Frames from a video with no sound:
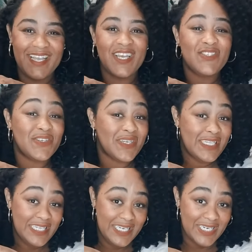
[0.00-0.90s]
to
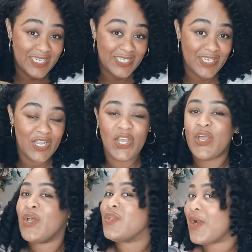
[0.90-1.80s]
clean
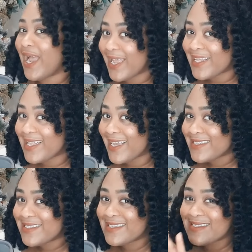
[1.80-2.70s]
your
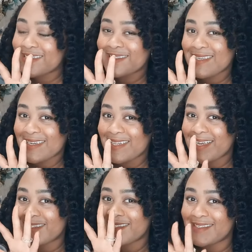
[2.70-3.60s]
eyeglasses,
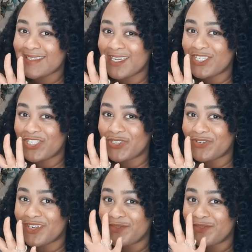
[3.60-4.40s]
sunglasses, and jewelry.